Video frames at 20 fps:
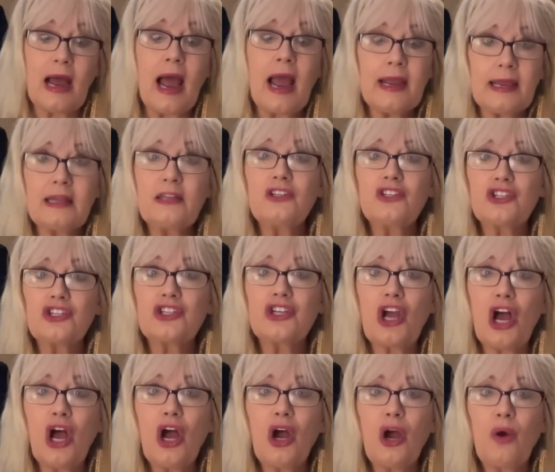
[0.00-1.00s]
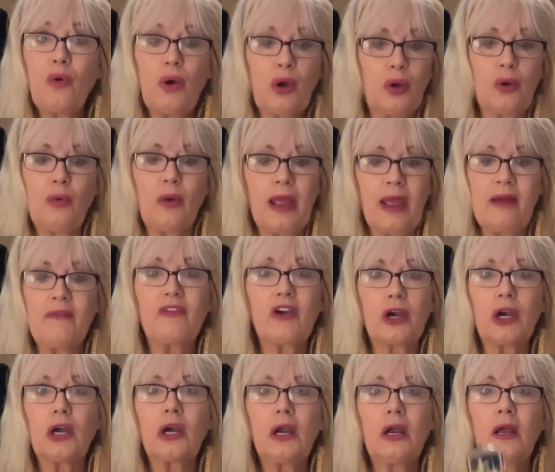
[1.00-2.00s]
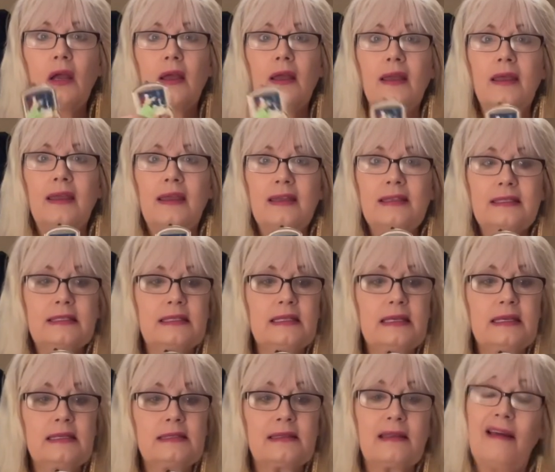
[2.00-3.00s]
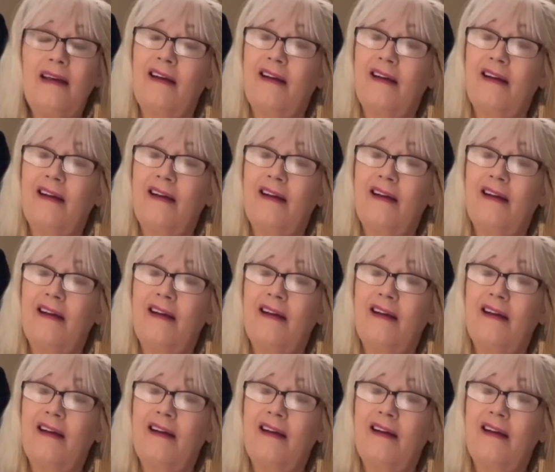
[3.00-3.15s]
I can show whoever gets these